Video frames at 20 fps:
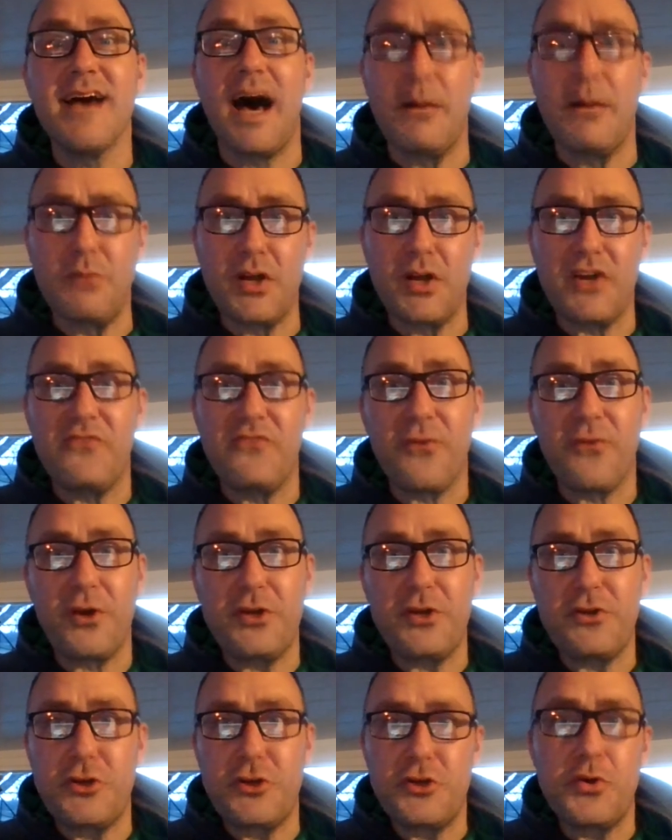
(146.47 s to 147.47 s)
I'm looking for
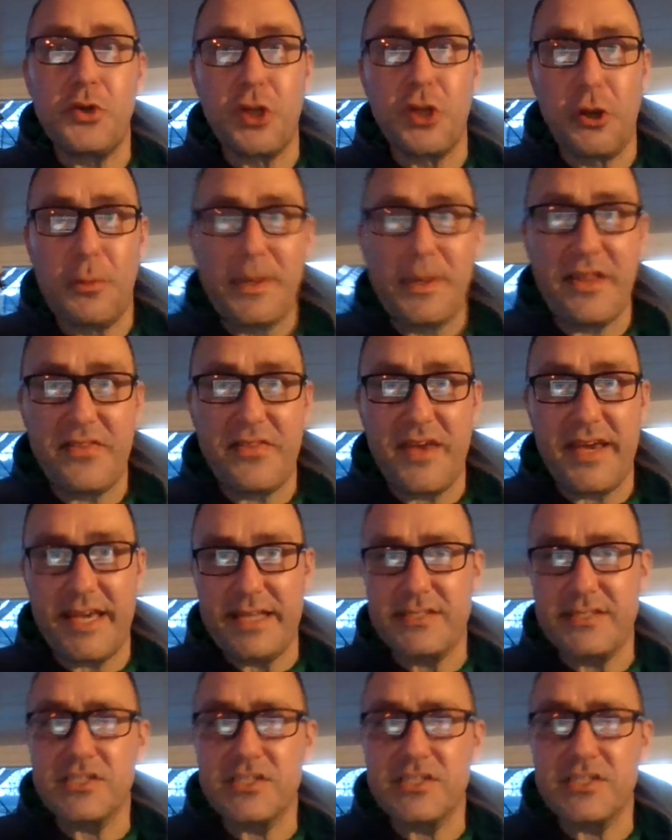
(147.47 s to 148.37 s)
you to do a little bit of thinking.